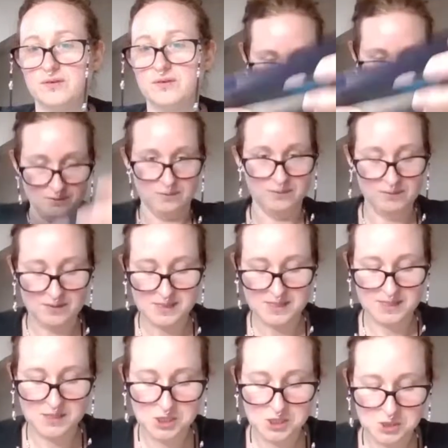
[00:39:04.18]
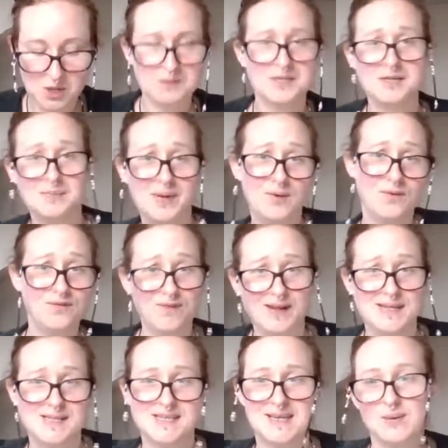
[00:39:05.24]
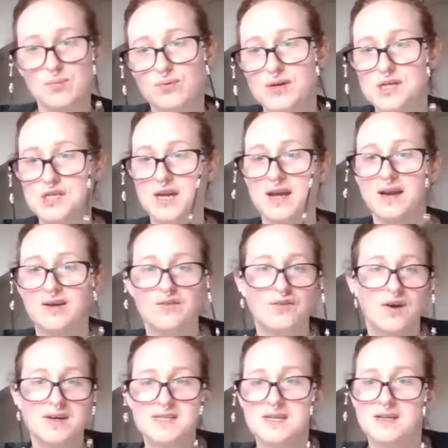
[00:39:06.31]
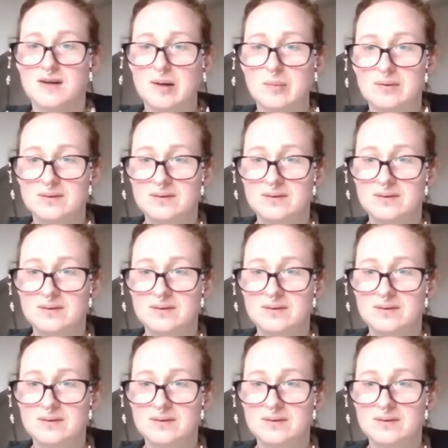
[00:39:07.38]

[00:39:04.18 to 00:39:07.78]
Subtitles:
Oh, I was gonna be all fancy and Bridget, and I fucked it up.